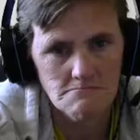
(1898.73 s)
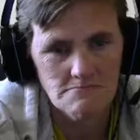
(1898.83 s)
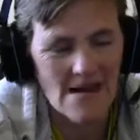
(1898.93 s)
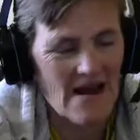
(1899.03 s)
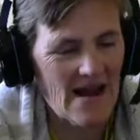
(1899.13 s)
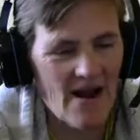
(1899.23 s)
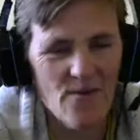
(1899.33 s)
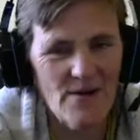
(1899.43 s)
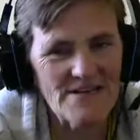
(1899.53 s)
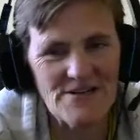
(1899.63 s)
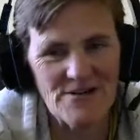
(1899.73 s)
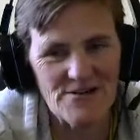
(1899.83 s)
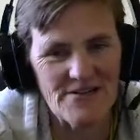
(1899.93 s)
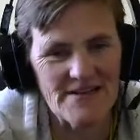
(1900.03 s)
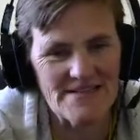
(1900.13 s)
and I always turn
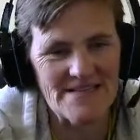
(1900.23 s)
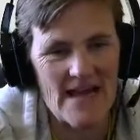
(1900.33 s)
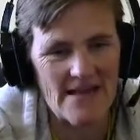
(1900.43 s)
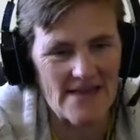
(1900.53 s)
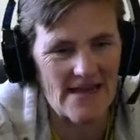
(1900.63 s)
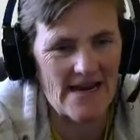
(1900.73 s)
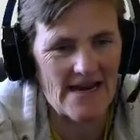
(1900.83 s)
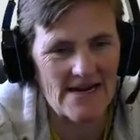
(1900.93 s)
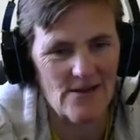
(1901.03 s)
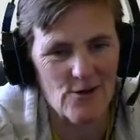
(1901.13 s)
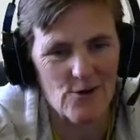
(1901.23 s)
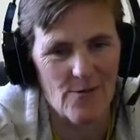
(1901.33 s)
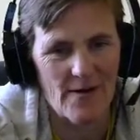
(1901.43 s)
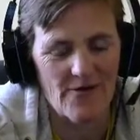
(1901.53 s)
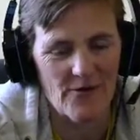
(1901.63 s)
to the side like I gotta look
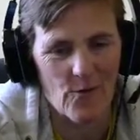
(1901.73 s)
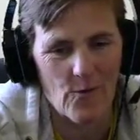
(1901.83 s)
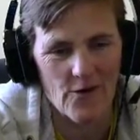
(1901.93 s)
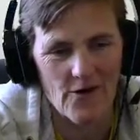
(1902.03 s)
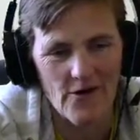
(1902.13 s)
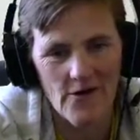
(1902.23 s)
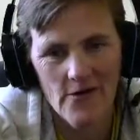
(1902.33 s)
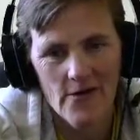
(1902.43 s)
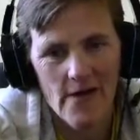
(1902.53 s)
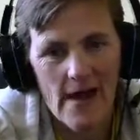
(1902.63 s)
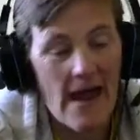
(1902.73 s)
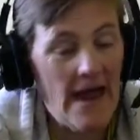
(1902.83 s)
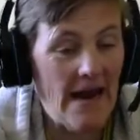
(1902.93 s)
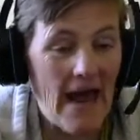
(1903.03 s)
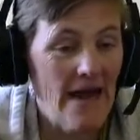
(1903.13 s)
around the corner.
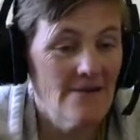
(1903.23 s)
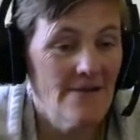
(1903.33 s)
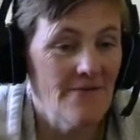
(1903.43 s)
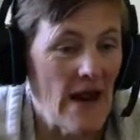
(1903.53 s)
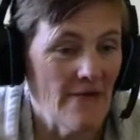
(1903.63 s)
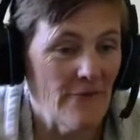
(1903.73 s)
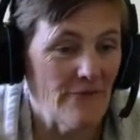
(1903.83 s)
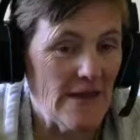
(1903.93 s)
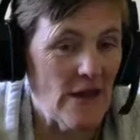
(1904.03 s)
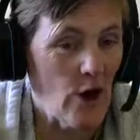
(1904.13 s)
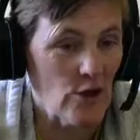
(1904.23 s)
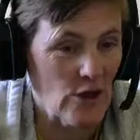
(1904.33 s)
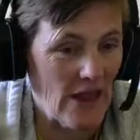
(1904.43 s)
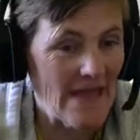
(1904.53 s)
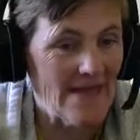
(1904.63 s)
And I don't even have a VR
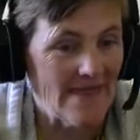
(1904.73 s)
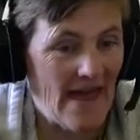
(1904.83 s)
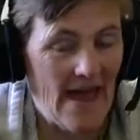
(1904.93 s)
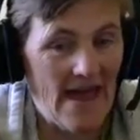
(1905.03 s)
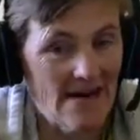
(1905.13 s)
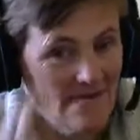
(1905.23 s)
like that.